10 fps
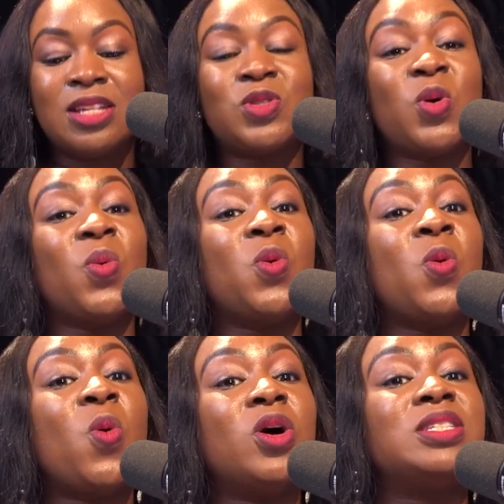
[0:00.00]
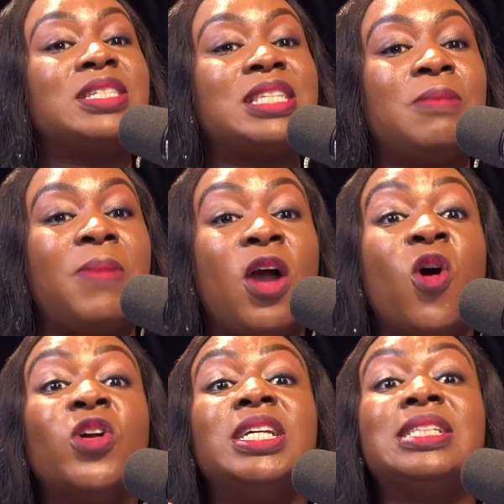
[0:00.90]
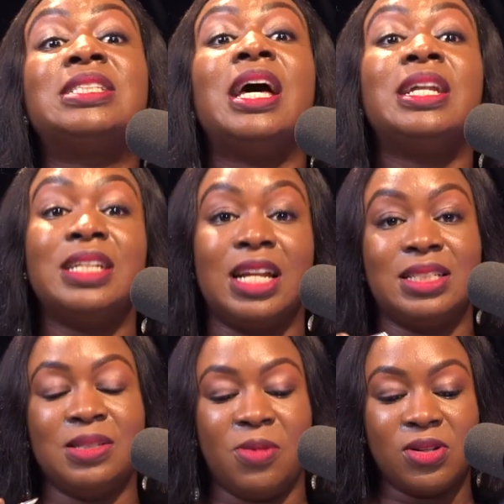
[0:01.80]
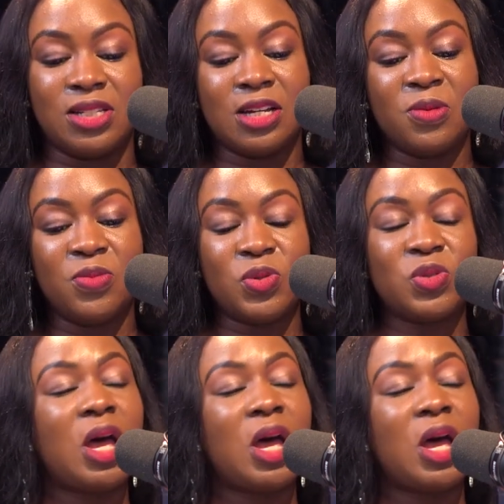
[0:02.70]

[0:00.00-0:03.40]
So we we'll want to start by understanding antibiotic abuse.